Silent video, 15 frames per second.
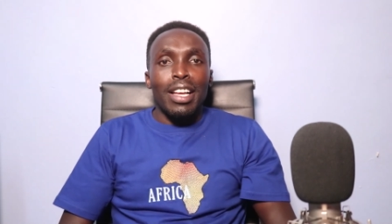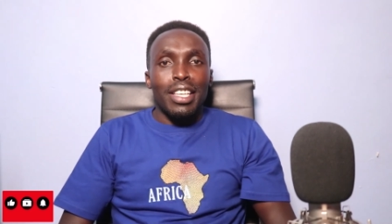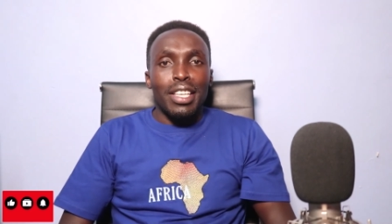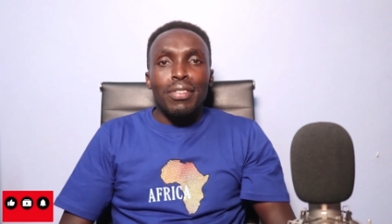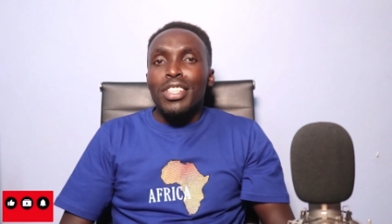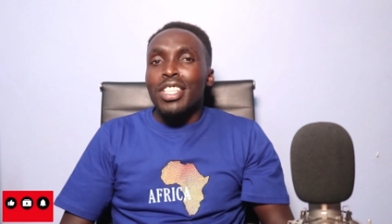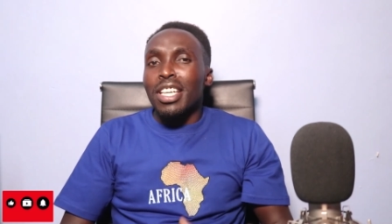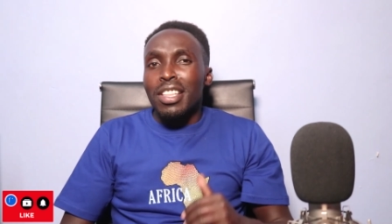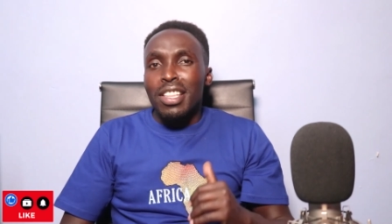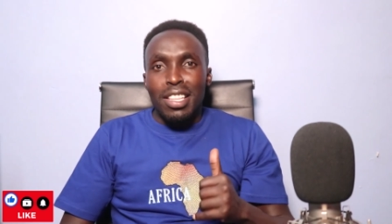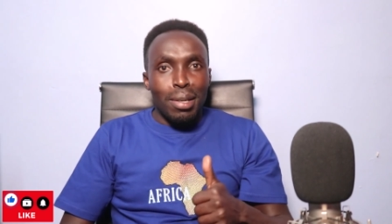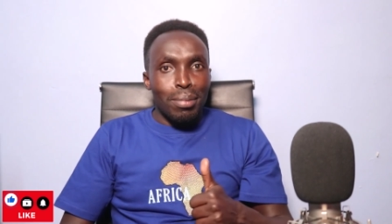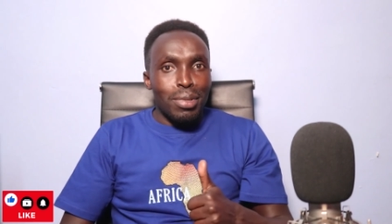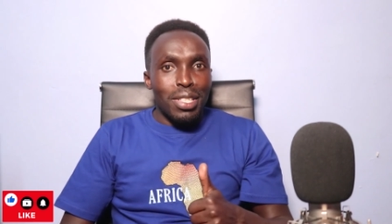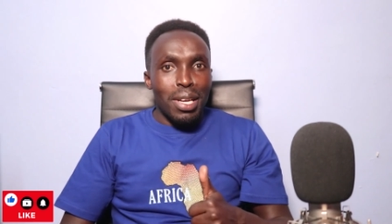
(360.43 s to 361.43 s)
Give it a
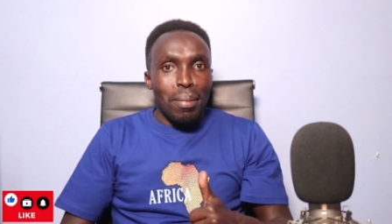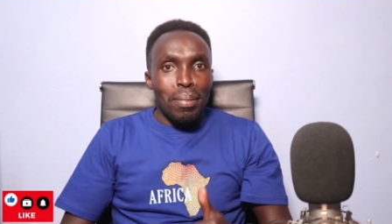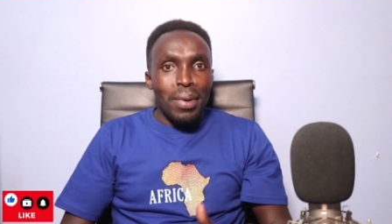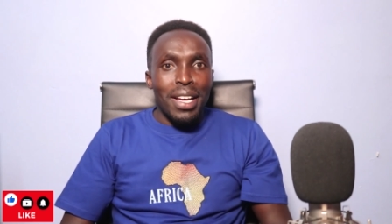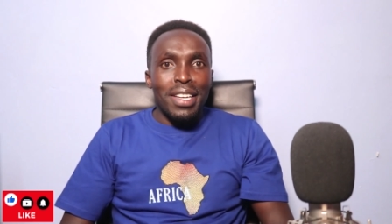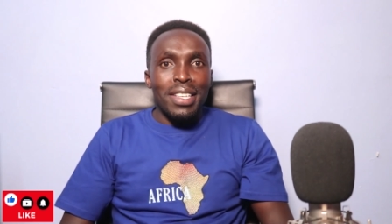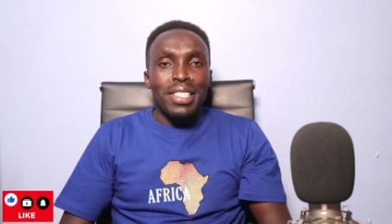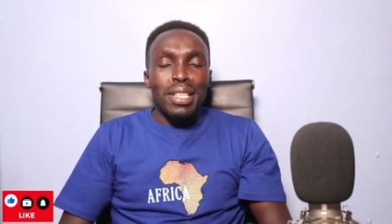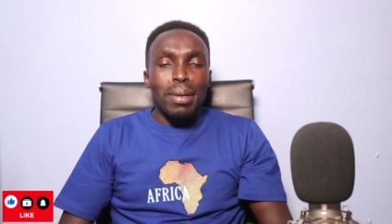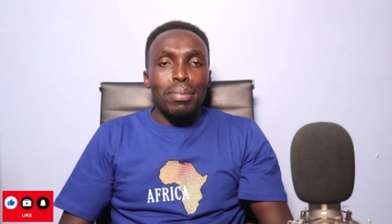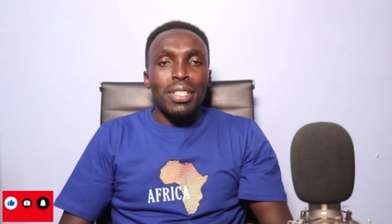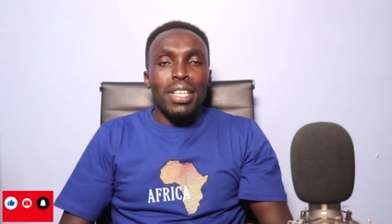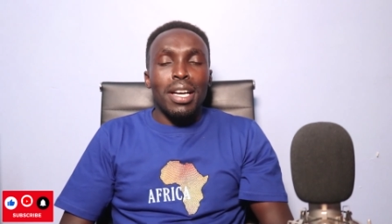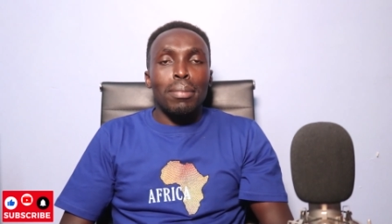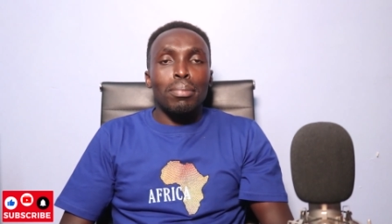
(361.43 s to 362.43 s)
thumbs up and
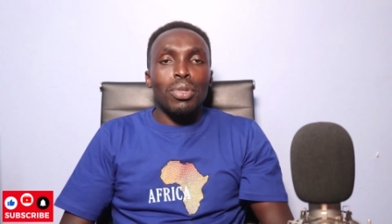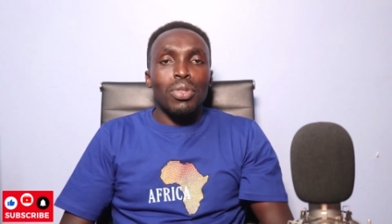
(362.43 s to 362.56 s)
subscribe